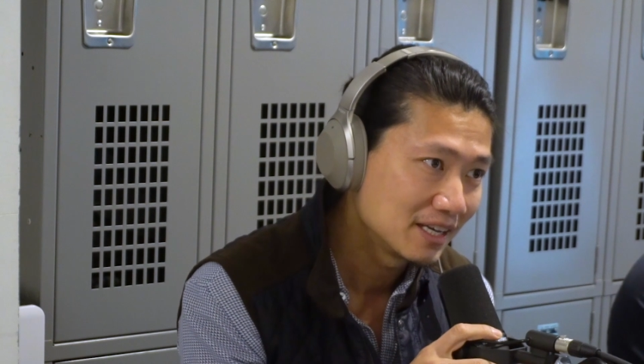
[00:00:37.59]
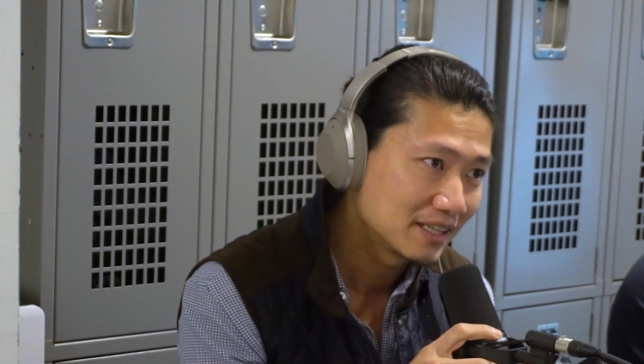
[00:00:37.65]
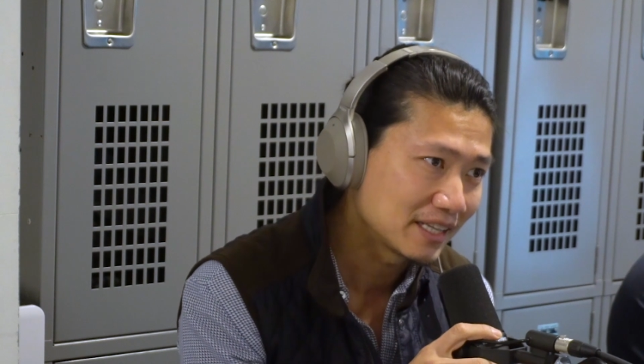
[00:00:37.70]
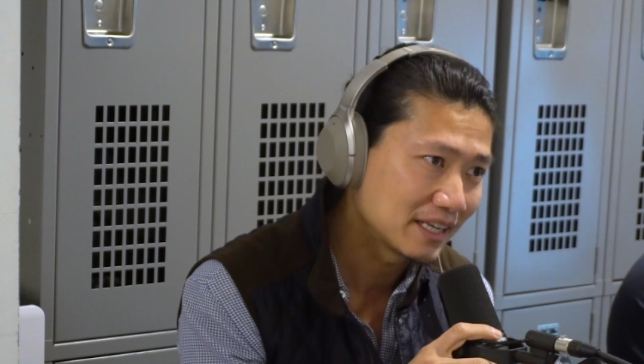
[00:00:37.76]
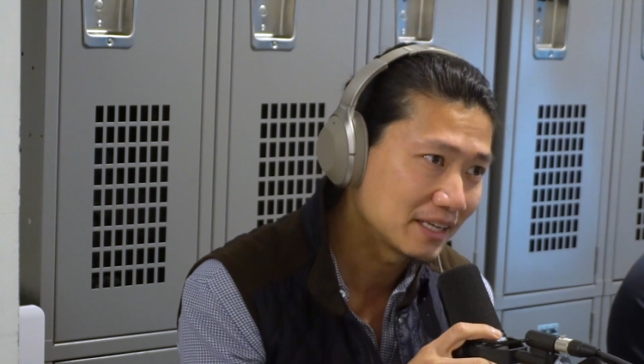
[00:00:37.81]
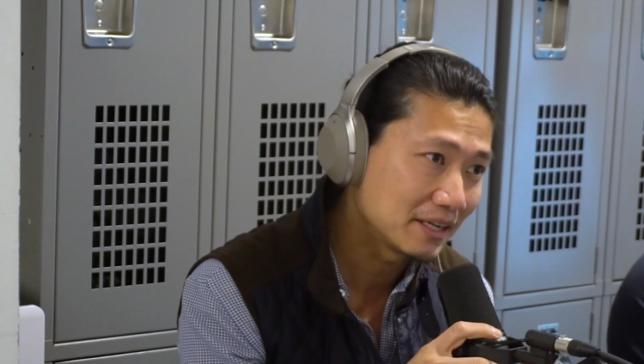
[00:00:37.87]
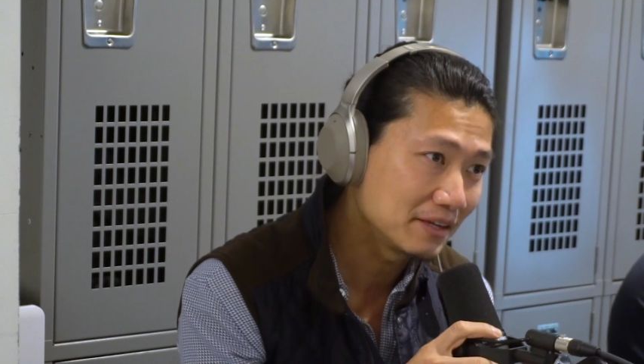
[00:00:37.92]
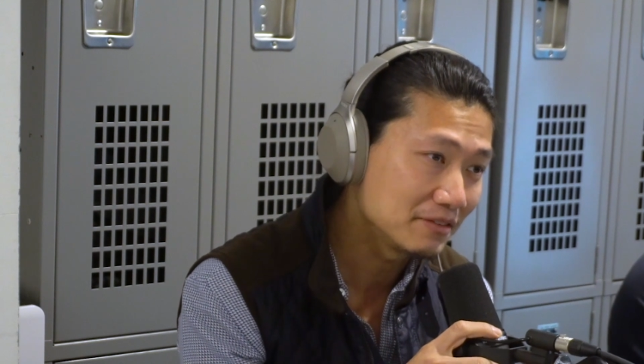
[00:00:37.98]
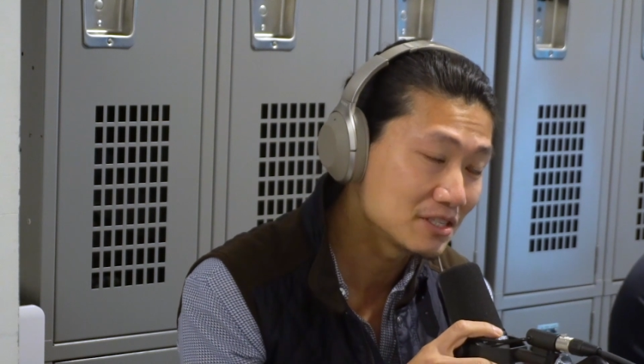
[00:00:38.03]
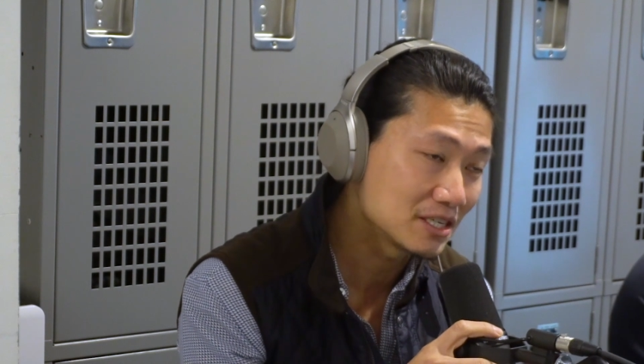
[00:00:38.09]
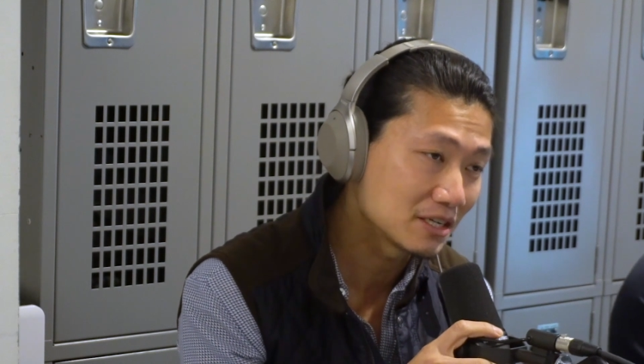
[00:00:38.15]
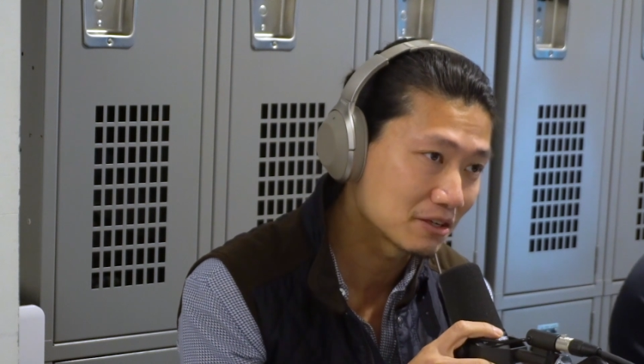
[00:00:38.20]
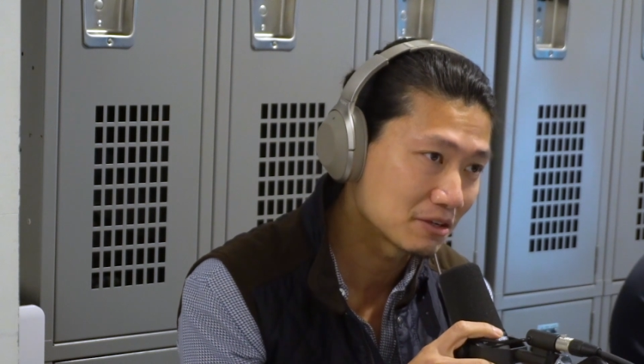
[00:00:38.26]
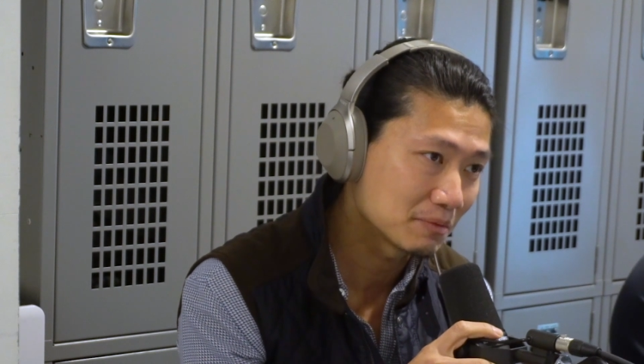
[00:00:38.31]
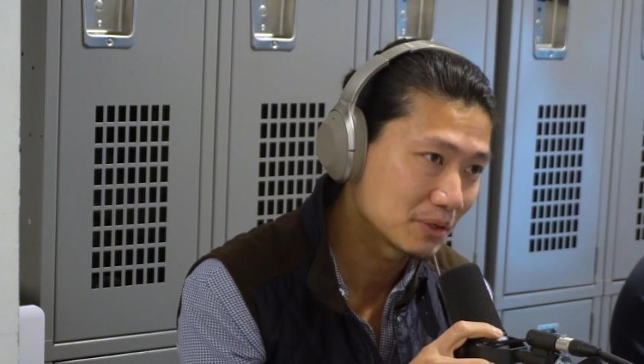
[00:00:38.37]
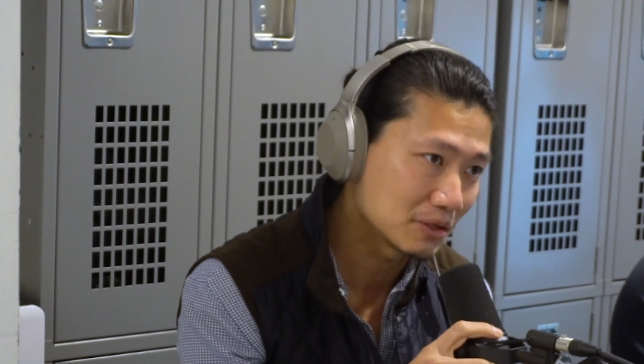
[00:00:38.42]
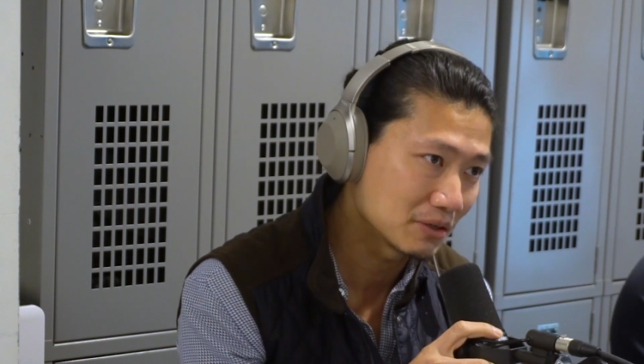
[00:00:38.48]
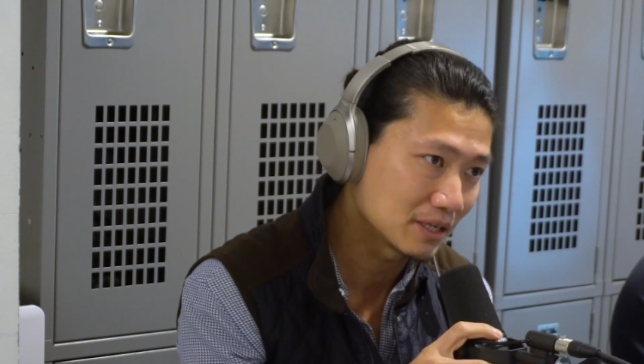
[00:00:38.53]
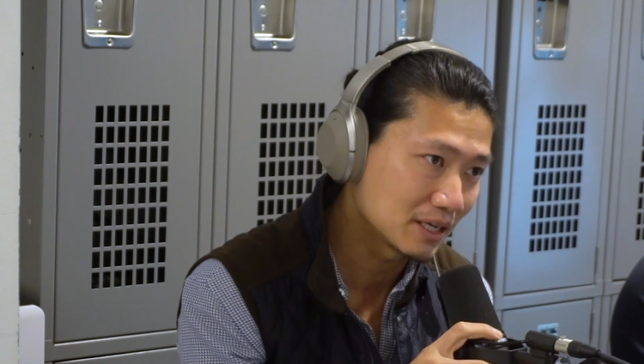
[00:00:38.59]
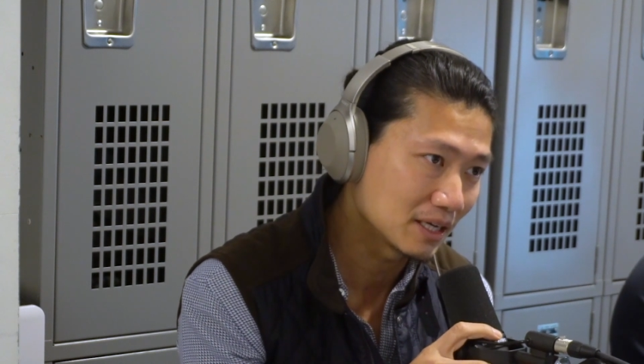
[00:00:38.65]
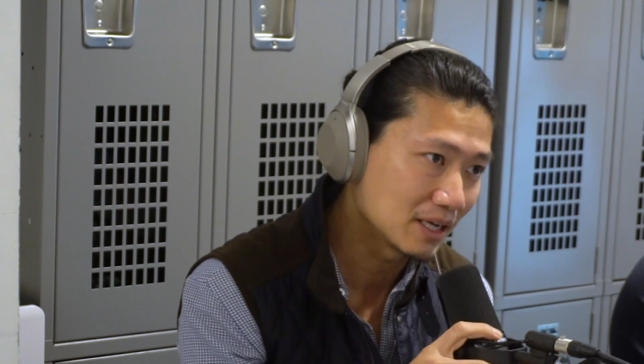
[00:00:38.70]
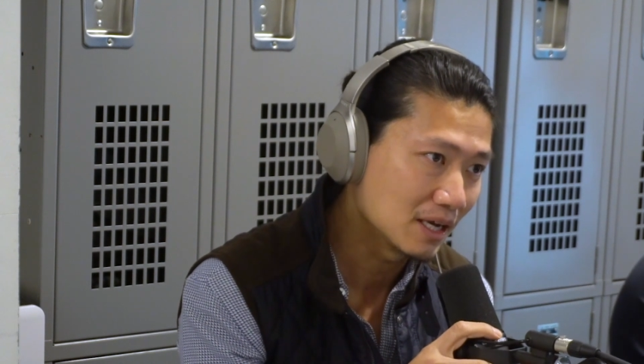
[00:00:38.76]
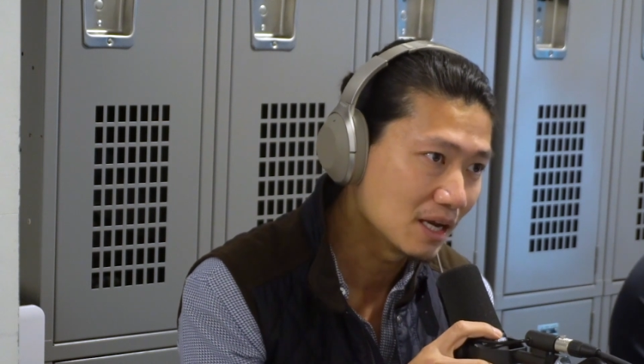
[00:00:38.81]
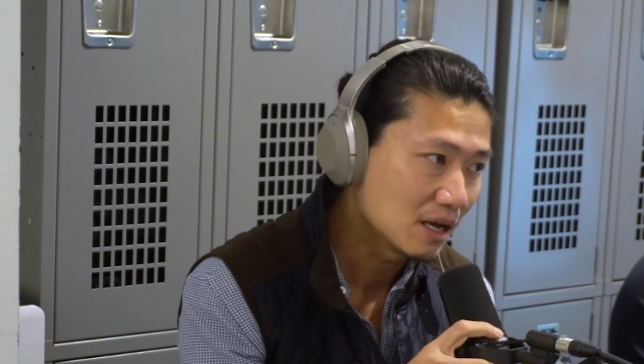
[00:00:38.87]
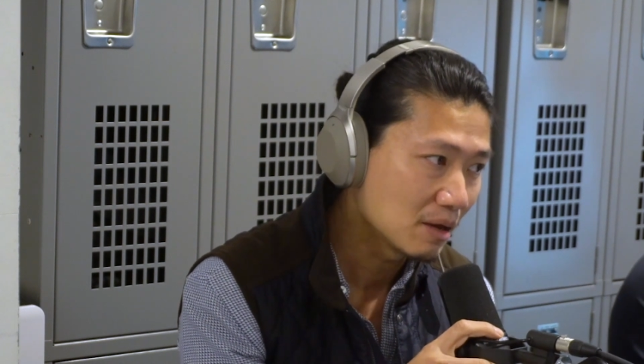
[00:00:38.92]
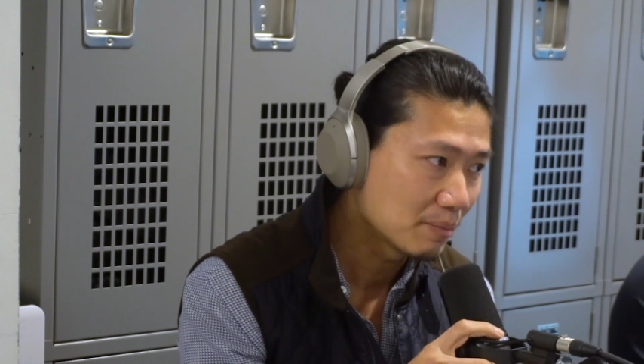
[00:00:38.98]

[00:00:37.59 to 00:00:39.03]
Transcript: that lives in the community.